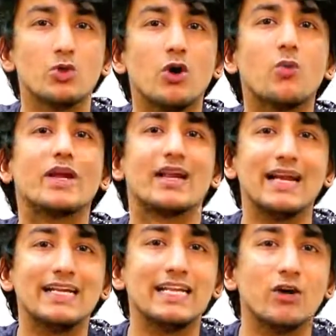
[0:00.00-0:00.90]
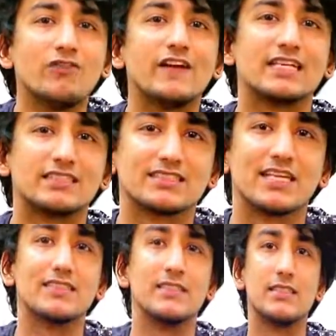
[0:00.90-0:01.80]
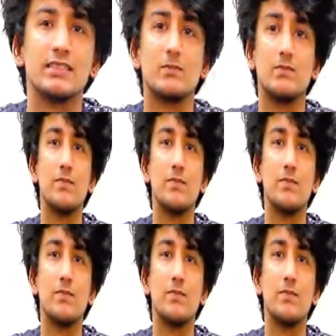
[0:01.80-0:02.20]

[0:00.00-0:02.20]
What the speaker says: through a variety of exercises.